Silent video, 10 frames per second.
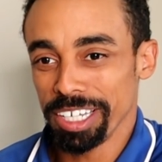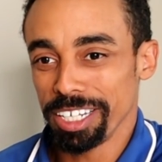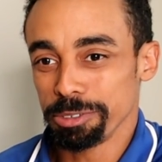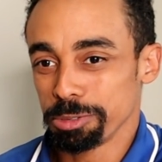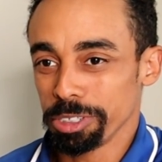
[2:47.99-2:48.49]
and
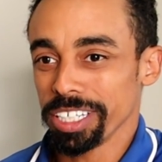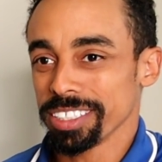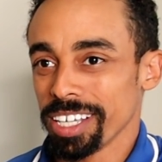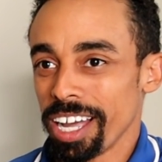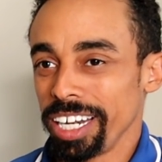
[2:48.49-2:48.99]
it was really
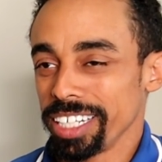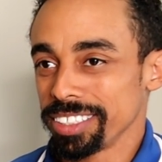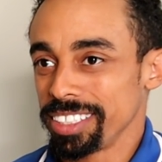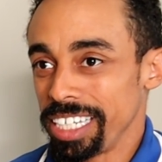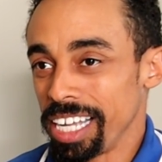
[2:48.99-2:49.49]
exciting to
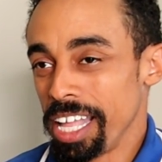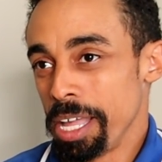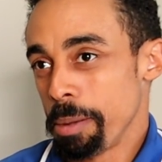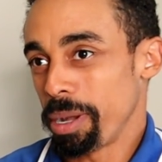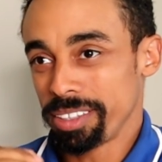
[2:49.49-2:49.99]
see
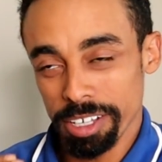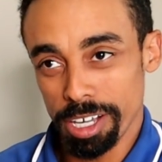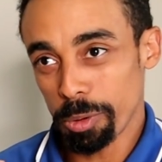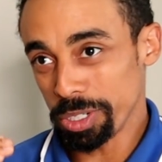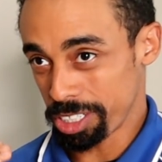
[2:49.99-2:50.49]
my
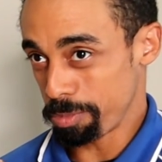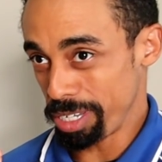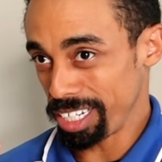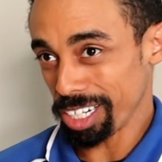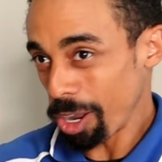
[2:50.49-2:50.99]
tongue, which had
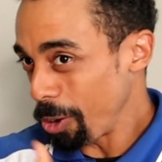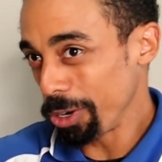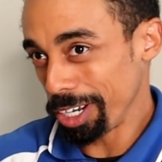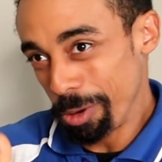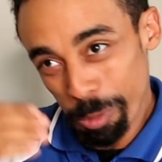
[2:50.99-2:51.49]
been coated